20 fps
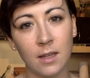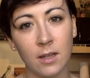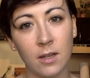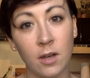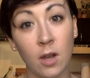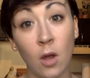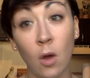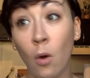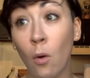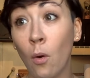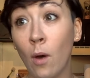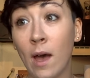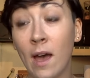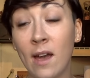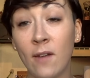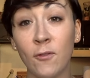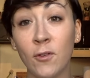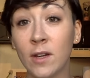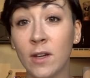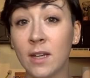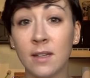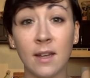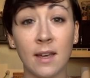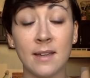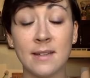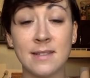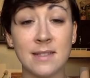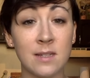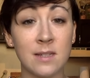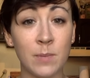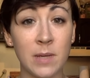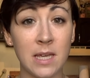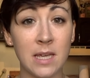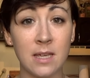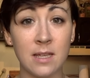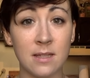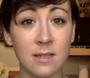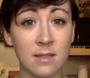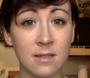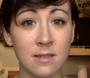No Africanized
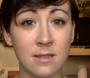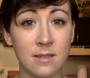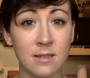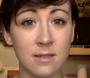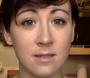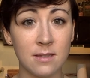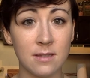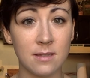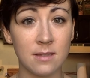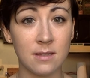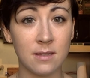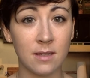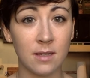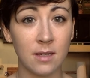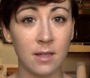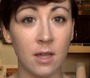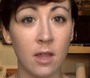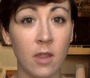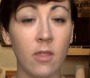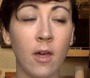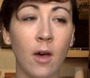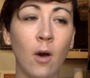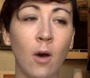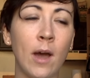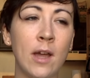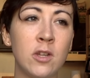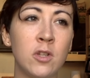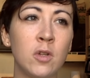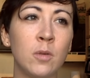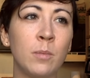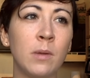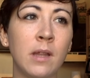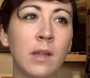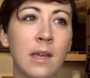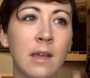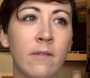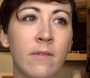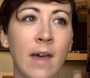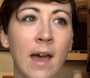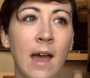bees. Though I do
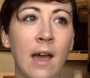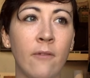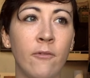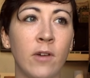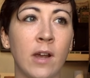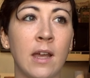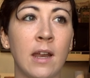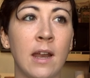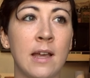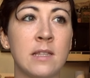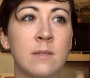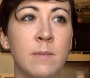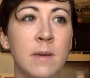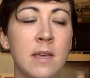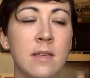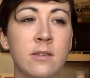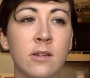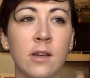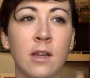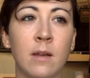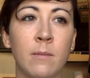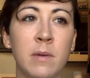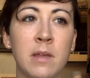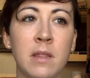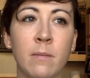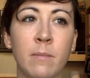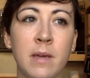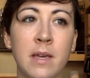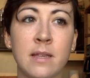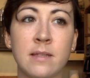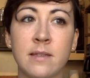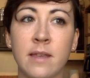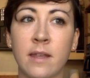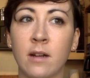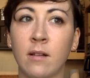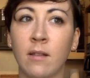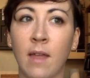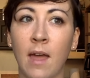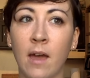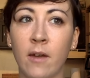believe that Africanized bees are going to be the bees that
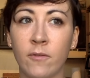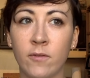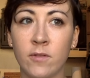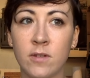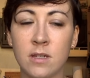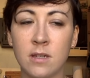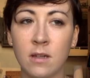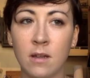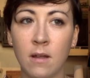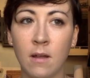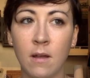are left.